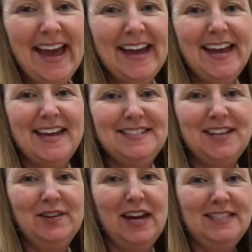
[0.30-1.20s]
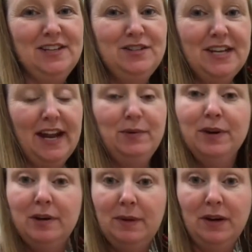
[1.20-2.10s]
Hi guys, okay, so today we're
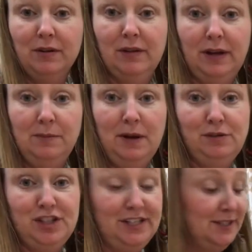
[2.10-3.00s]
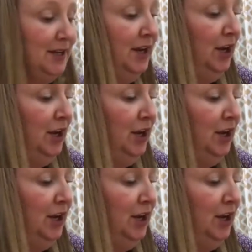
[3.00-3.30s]
gonna make our clay emojis.